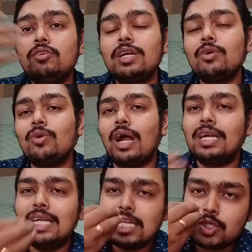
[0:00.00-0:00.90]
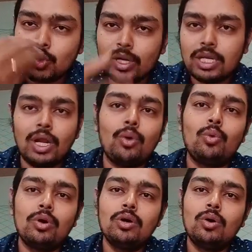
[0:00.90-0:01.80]
it will get over? At least do it
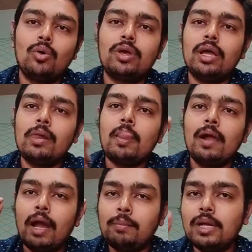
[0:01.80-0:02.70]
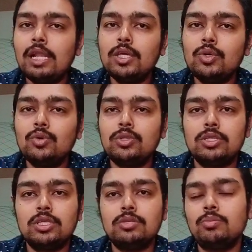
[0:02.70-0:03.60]
now. Okay, I'm telling you, this
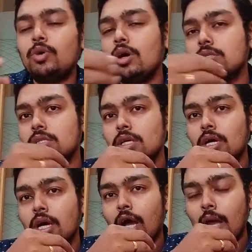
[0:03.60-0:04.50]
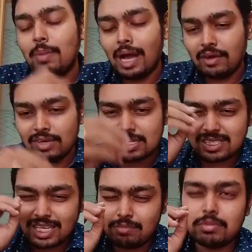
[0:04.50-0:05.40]
is because I'm having
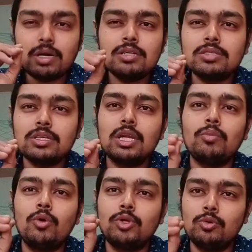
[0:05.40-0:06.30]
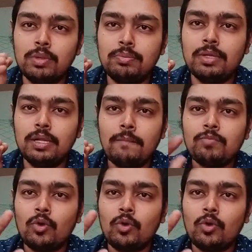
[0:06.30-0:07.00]
some concern about you people.